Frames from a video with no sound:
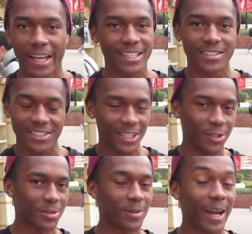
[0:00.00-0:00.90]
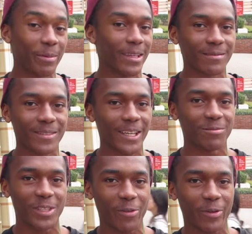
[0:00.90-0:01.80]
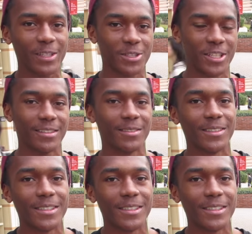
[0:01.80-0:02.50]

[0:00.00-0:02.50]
I guess continue subscribing and tell your friends and shit.